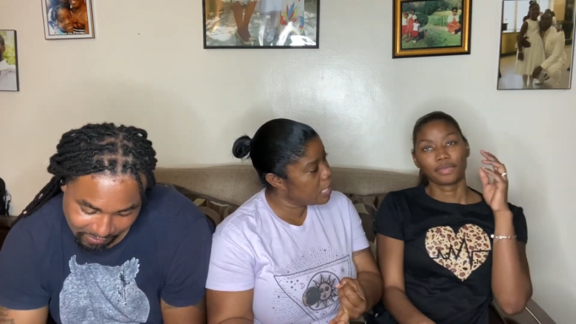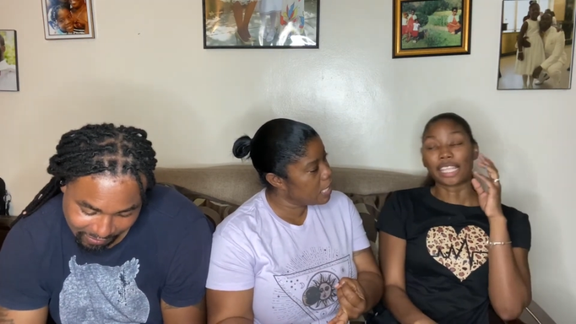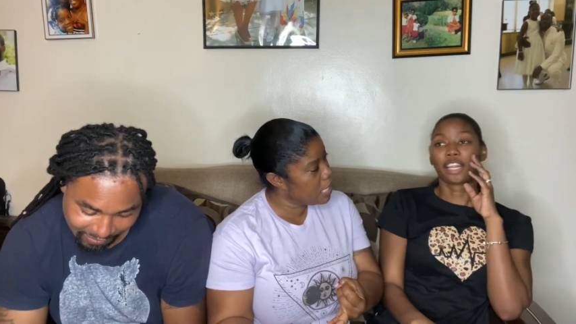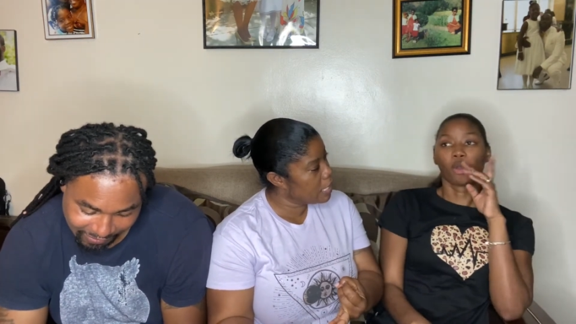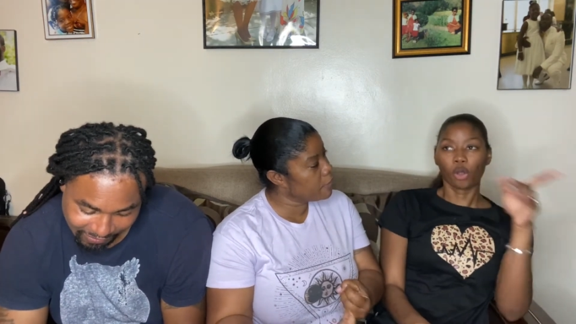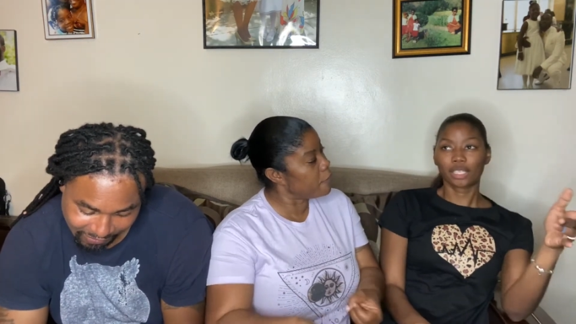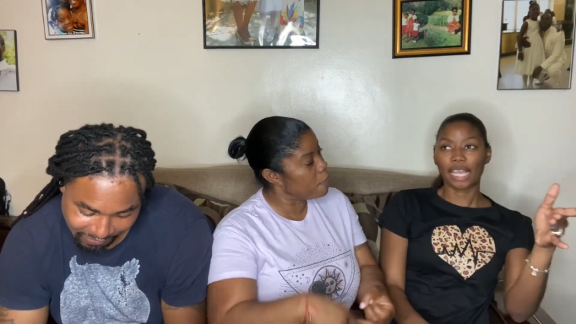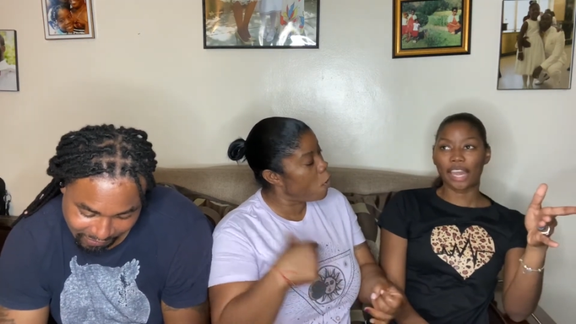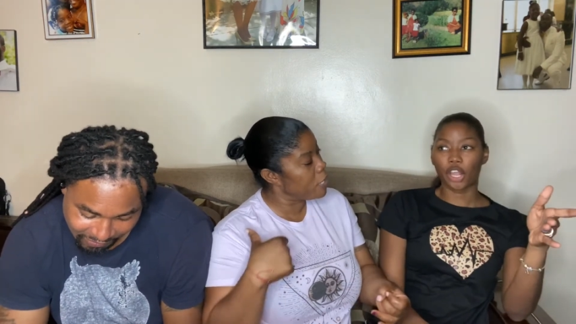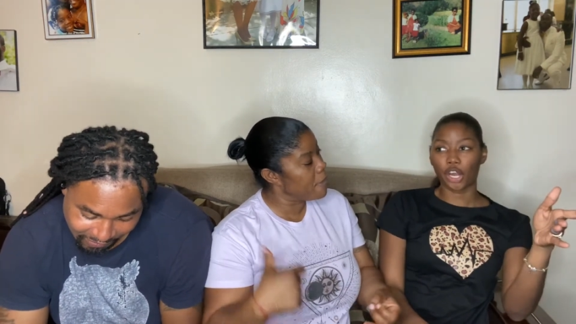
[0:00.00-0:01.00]
Speaker 1: That's the outside
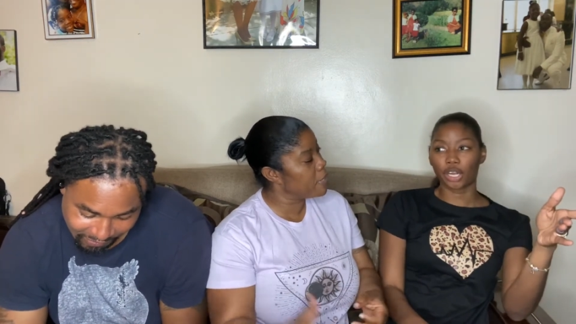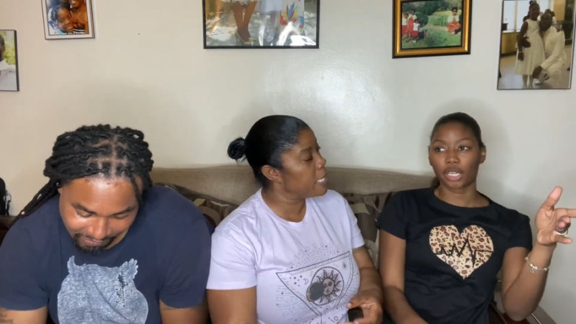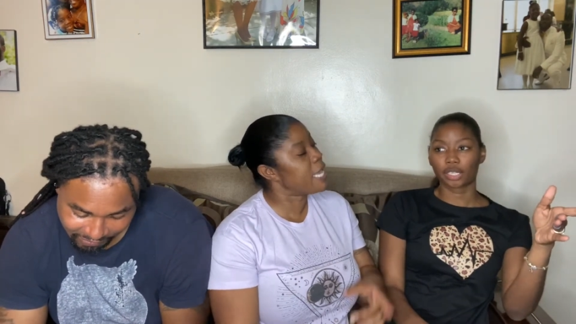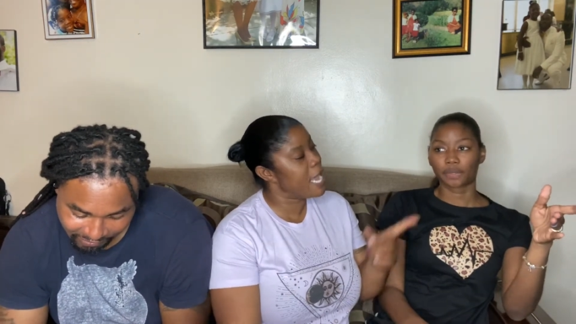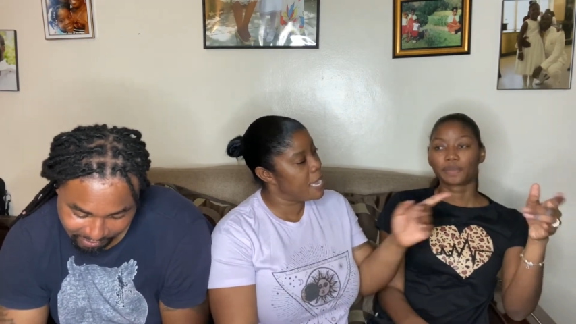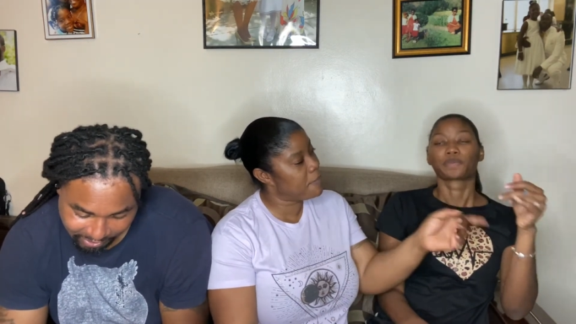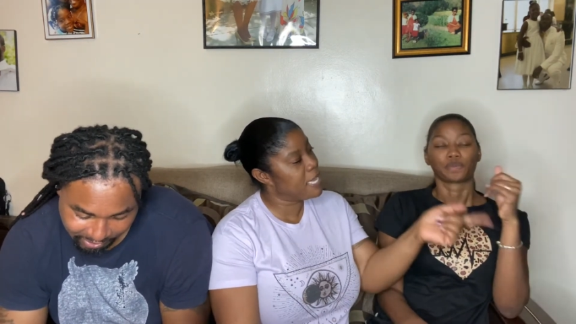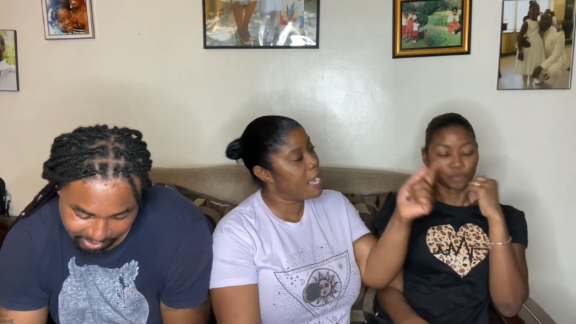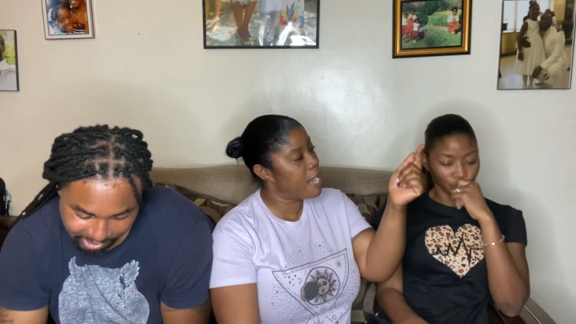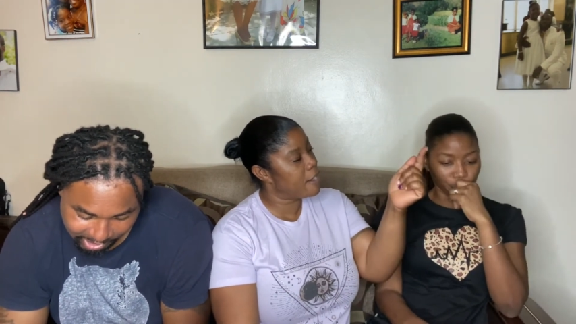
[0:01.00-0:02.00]
no, girl. Them, yeah, them
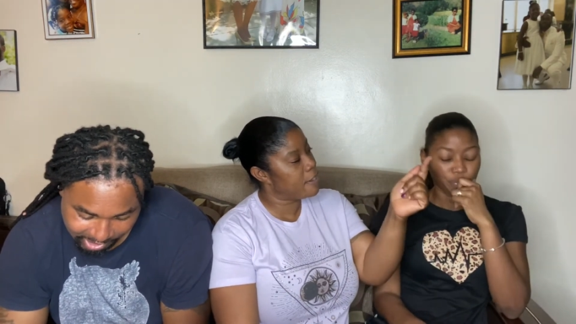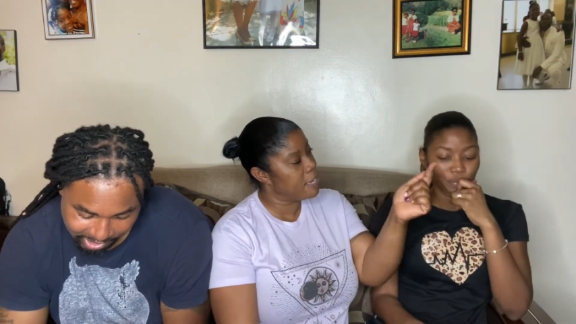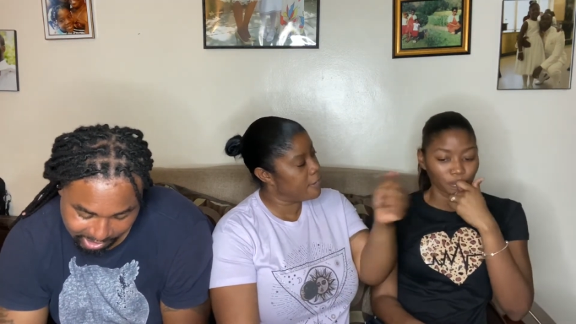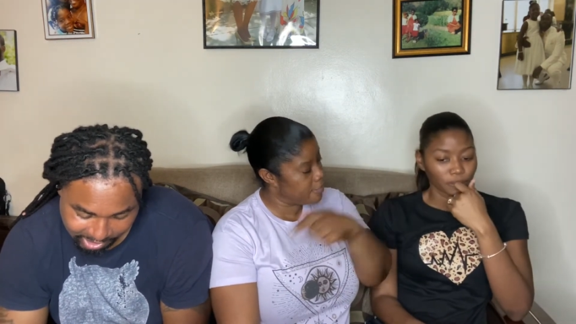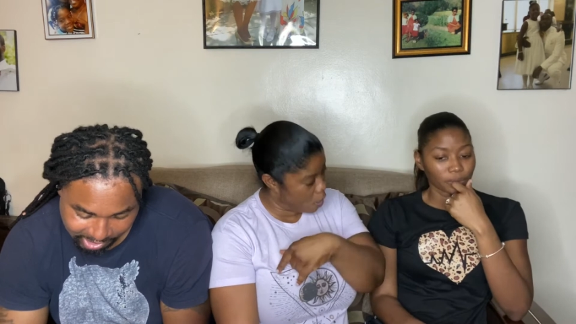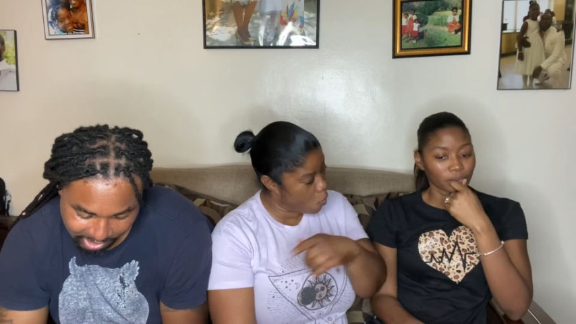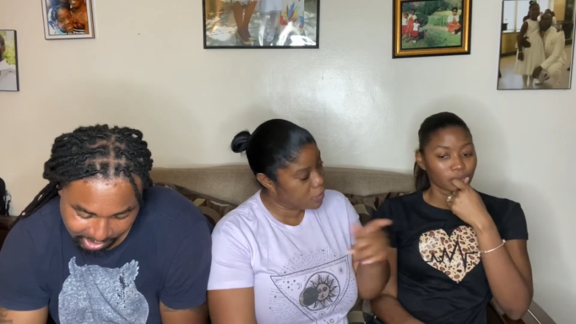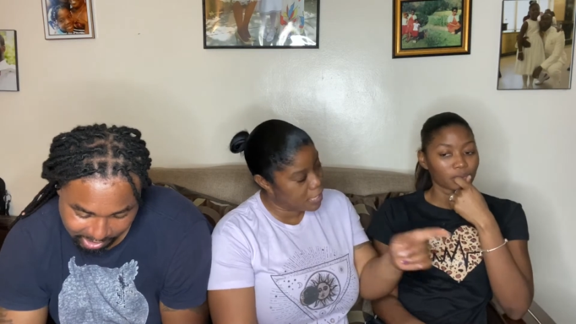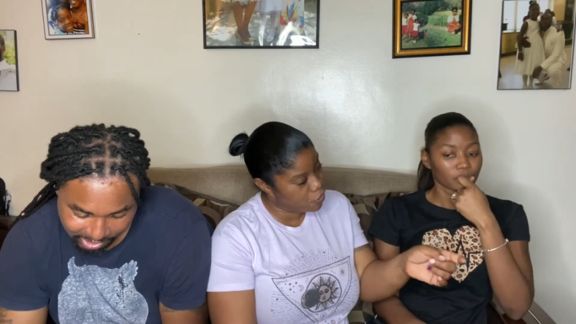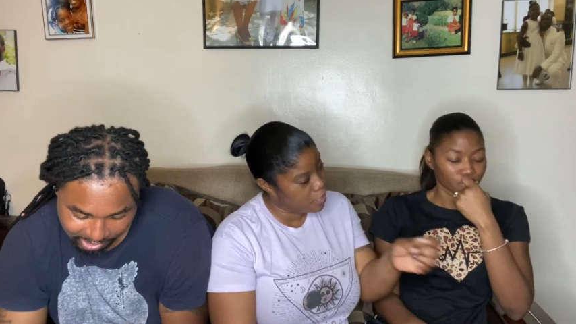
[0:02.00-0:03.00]
give her the house
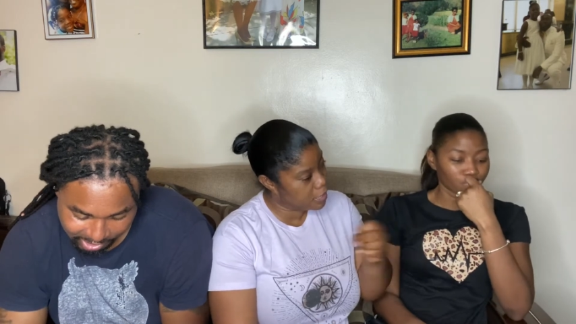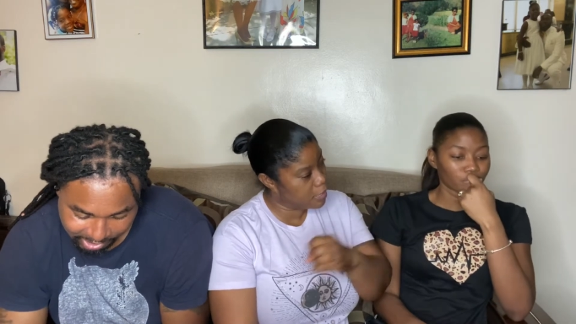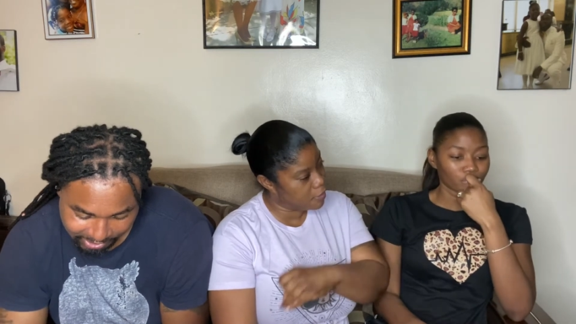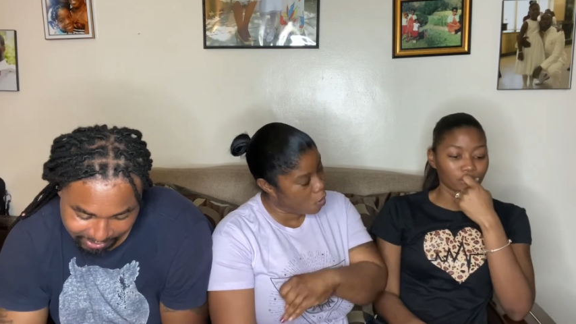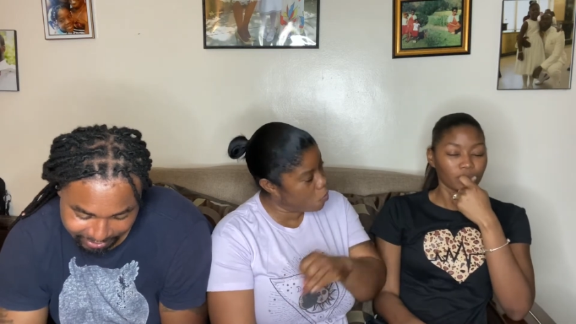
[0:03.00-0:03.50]
address, the mm-hmm.